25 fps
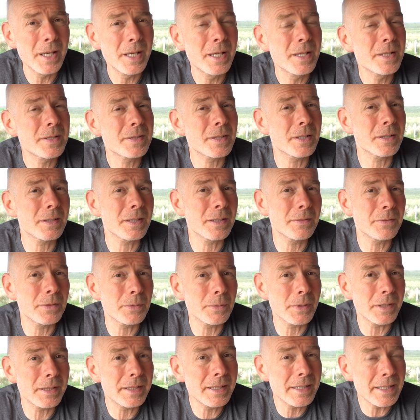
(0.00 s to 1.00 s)
so if you
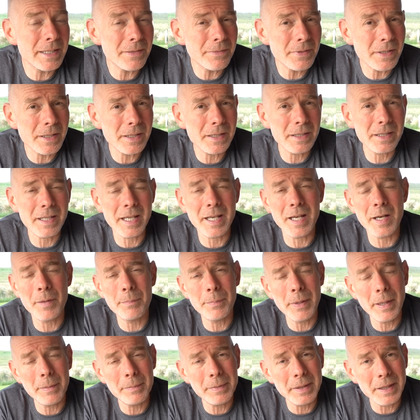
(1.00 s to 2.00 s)
are leaving it at a
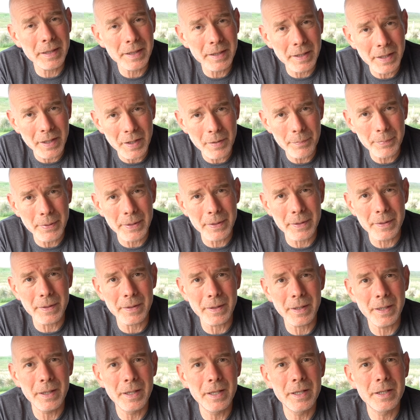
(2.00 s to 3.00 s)
public car park,